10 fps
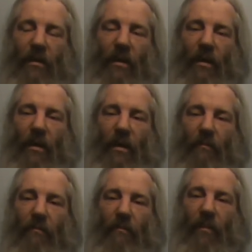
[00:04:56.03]

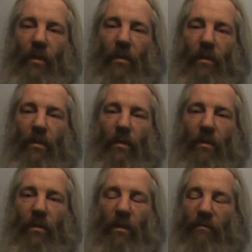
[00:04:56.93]

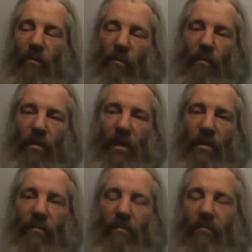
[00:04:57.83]
I thought, boy,
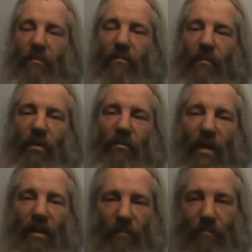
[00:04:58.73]
might as well
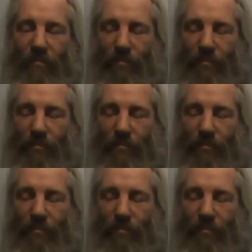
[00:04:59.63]
have them.